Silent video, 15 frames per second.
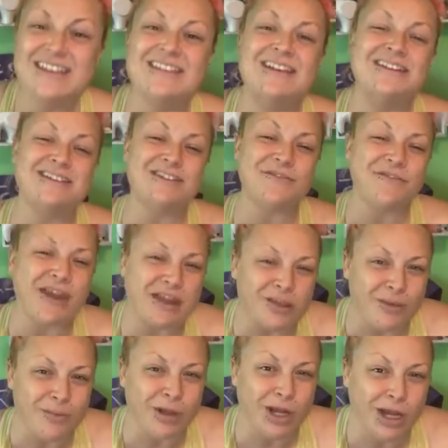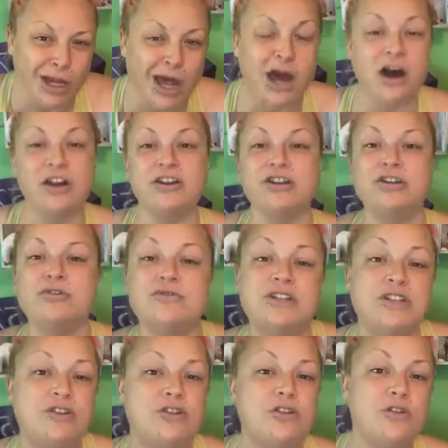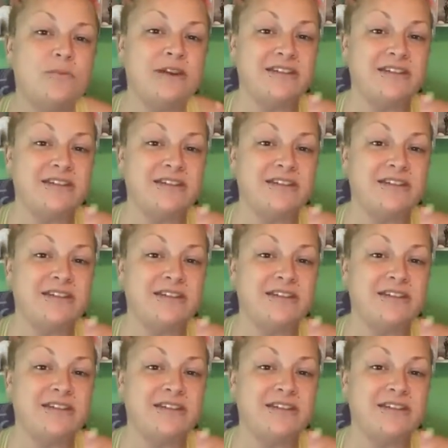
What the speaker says: that is available on YouTube.